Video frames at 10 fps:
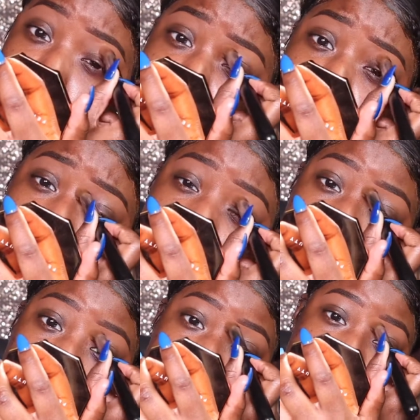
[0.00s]
I don't have a
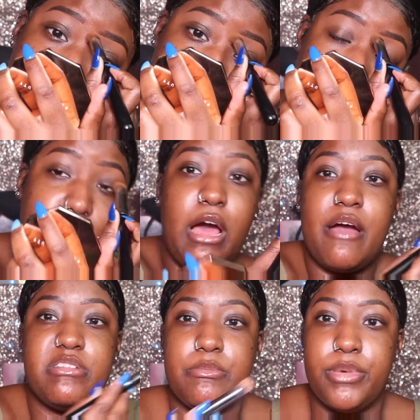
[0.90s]
car or anything, so I don't
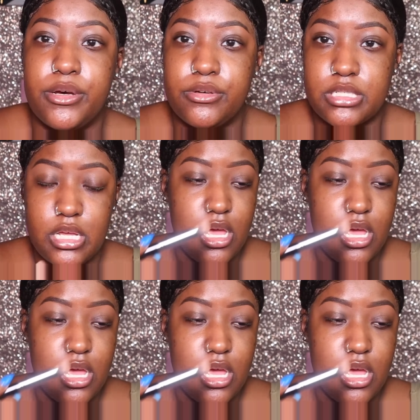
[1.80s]
have any bills.